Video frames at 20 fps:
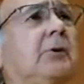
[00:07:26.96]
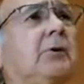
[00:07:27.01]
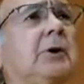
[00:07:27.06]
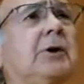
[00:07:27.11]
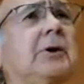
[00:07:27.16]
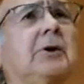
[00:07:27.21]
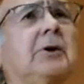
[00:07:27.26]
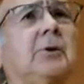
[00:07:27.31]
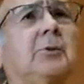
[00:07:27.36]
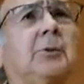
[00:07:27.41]

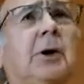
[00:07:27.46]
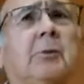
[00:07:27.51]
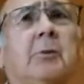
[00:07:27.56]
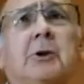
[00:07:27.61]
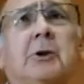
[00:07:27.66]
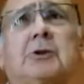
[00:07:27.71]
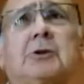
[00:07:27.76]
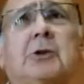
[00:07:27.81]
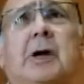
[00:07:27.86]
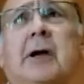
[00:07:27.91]
wanted to
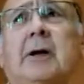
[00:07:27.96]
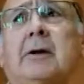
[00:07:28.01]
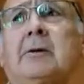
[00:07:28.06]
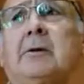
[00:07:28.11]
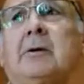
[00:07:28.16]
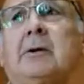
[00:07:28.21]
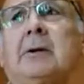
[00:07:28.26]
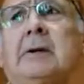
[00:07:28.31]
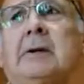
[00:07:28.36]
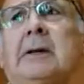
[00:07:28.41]
publish that.
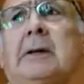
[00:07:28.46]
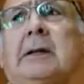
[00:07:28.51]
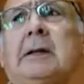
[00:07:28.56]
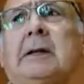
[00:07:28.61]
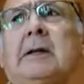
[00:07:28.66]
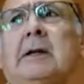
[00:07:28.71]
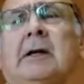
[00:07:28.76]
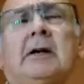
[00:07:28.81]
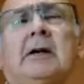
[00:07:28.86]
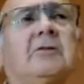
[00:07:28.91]

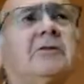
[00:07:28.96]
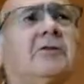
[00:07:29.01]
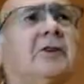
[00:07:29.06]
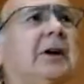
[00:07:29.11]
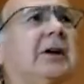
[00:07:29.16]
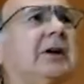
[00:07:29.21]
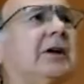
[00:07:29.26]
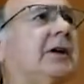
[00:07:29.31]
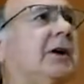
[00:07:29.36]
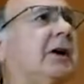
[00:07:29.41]
And
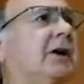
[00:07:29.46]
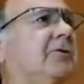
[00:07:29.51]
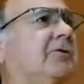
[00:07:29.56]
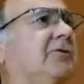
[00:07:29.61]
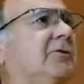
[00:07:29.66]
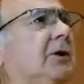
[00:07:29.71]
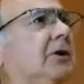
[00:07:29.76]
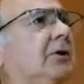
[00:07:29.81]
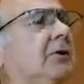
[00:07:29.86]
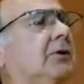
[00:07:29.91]
finally, I
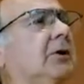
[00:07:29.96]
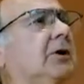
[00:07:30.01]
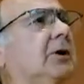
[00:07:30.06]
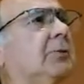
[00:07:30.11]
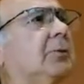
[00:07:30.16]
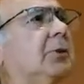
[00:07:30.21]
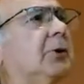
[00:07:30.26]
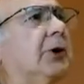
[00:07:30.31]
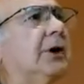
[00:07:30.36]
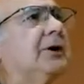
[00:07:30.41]
found
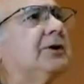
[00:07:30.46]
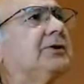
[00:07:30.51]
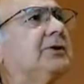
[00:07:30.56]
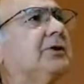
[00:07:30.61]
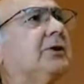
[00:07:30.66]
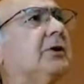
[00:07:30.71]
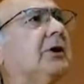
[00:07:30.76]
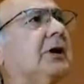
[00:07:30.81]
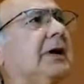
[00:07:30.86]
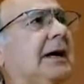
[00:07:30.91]
a press
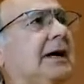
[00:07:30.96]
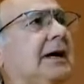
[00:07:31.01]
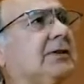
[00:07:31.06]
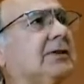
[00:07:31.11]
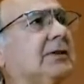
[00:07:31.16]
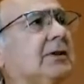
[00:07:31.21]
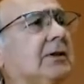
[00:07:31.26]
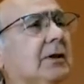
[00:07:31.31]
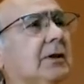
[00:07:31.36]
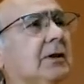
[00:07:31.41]
in
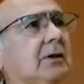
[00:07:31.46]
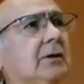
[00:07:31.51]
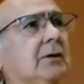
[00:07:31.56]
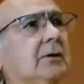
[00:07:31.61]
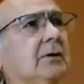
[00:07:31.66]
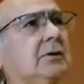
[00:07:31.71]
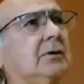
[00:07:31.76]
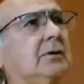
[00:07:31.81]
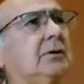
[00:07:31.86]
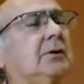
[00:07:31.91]
Alaska,
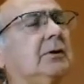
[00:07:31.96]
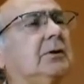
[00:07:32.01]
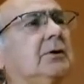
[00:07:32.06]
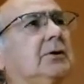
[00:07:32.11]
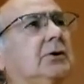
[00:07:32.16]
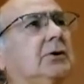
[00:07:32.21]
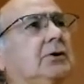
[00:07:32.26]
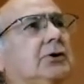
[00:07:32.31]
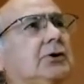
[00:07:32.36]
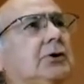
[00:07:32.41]

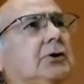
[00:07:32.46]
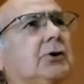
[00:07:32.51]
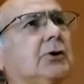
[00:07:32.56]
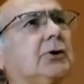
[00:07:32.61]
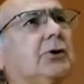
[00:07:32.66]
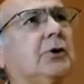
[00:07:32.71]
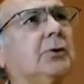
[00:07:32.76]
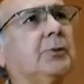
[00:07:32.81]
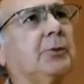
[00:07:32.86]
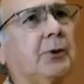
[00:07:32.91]

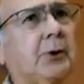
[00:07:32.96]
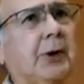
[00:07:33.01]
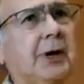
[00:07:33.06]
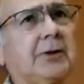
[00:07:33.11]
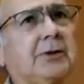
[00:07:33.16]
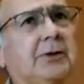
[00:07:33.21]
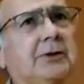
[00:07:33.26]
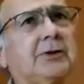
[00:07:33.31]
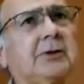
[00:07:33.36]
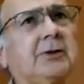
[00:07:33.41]
Cirque
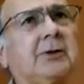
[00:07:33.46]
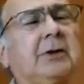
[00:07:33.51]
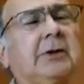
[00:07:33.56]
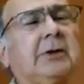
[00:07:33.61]
Press.